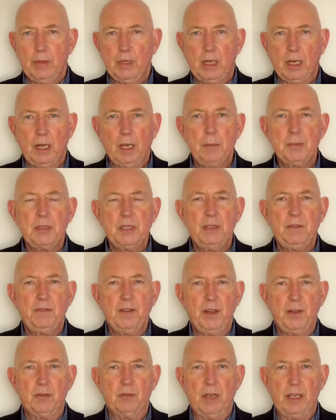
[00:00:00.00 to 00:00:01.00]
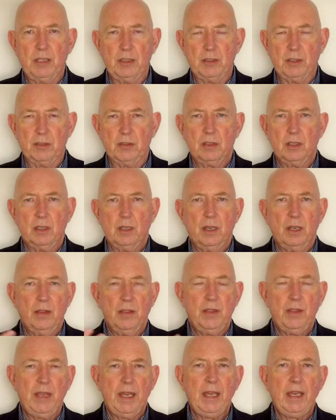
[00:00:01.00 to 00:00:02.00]
The clubs did fundraisers.
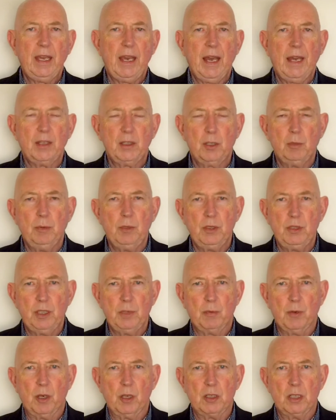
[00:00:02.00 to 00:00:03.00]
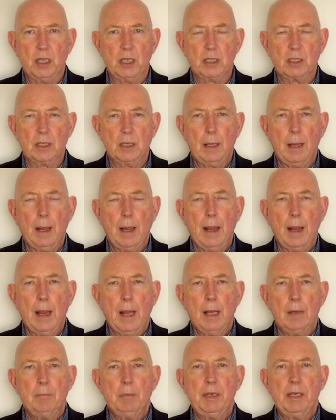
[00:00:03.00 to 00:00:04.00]
They had community projects,
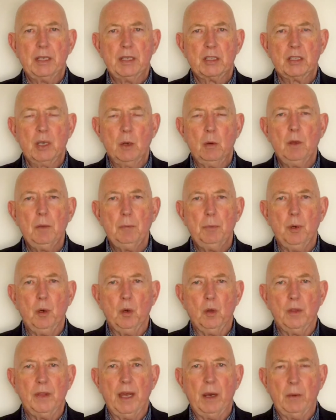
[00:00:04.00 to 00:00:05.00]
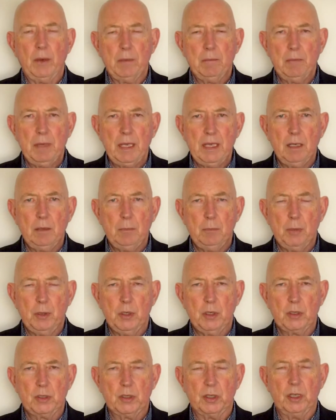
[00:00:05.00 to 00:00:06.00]
but it's so important that we meet in
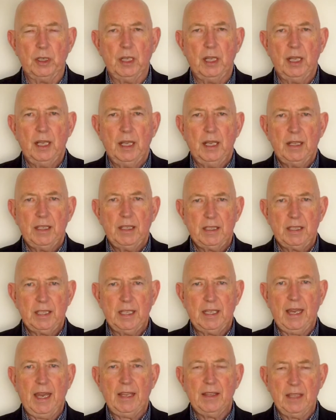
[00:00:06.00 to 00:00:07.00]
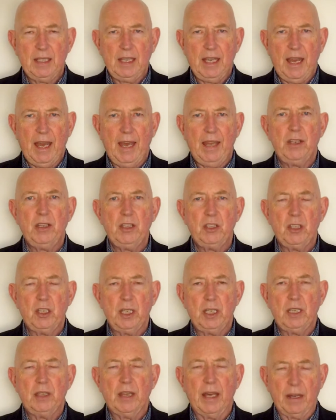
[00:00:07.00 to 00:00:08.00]
person to get the
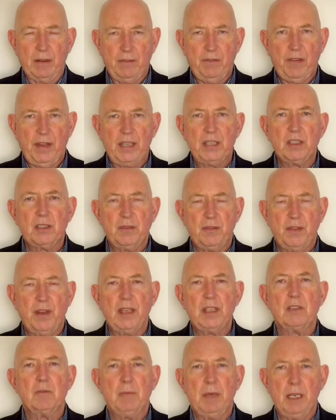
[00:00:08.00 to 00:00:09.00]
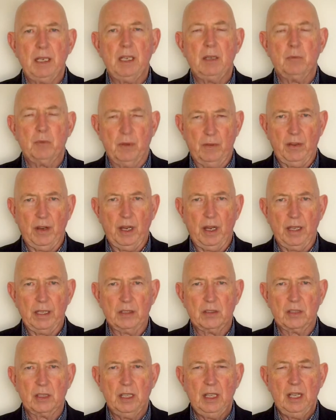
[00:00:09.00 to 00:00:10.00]
energy that a face-to-face meeting
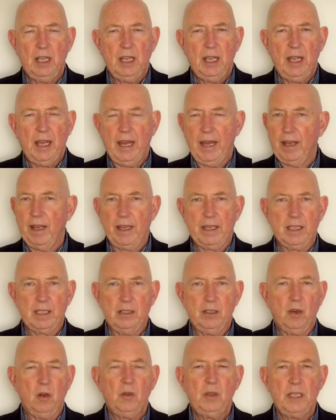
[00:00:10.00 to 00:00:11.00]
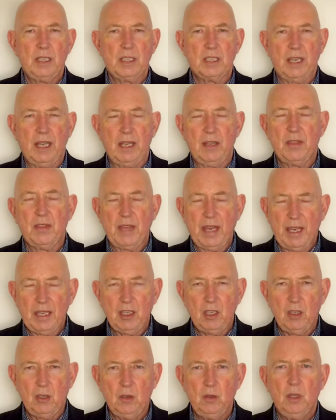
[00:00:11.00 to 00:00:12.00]
provides. And I can only say
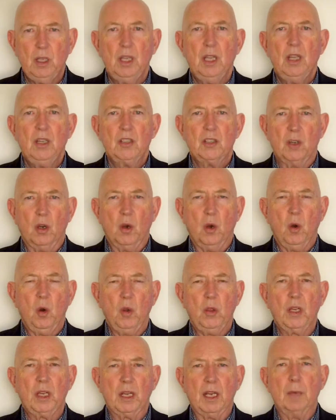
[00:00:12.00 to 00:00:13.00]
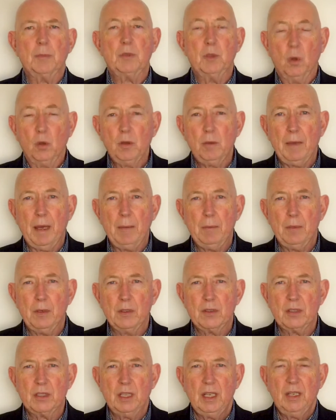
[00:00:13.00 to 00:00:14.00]
thank you to all the clubs and all the
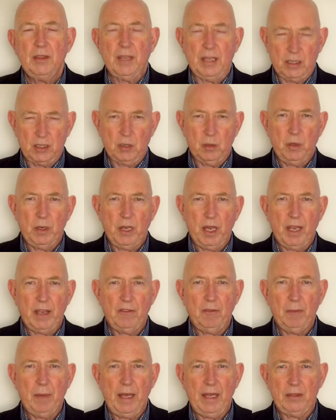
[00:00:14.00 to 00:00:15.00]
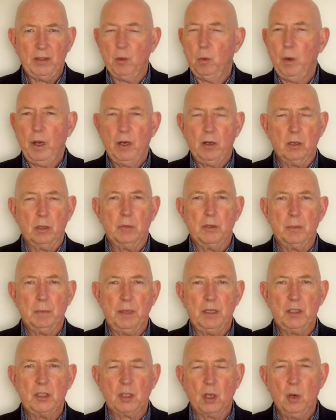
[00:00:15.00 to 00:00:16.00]
members that Sue and I have met. The welcome has
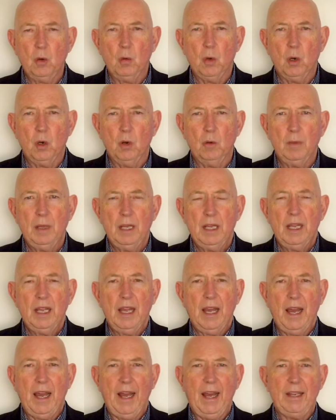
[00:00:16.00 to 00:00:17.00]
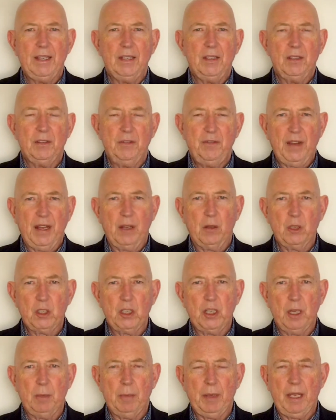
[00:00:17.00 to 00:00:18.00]
been so warm and the
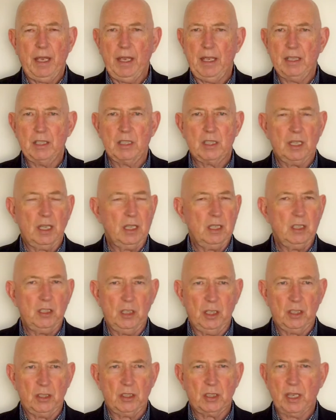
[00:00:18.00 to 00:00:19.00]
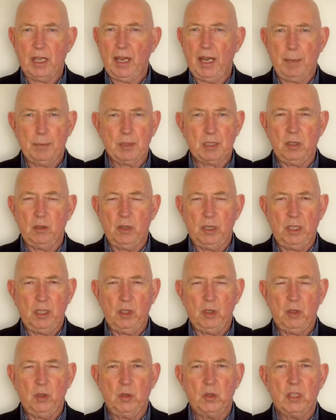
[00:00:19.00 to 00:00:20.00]
fellowship is just absolutely
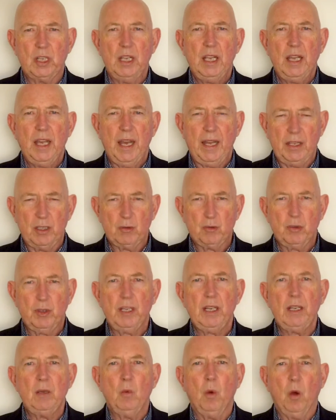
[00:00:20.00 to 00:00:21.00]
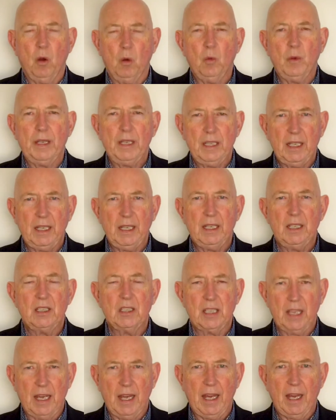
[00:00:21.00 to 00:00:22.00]
huge. And it's really what we
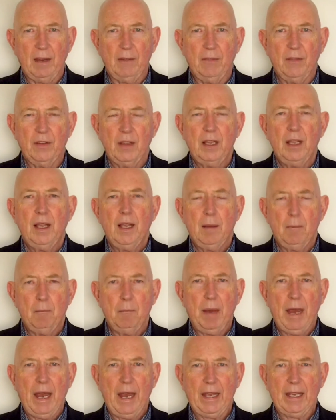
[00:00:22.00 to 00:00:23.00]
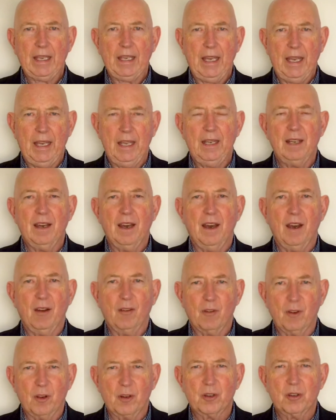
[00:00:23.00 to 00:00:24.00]
need to have back in
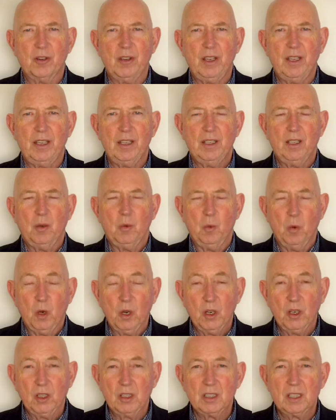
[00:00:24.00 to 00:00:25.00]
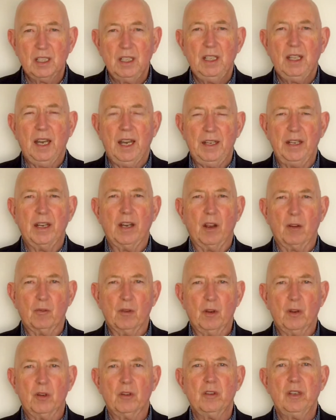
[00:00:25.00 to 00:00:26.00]
our Rotary world and in our
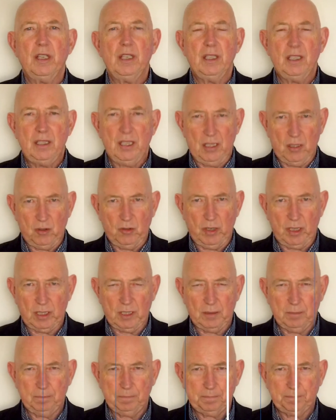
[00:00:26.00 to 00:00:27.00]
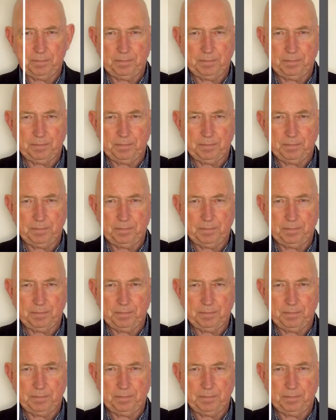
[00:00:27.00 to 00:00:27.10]
Rotary district.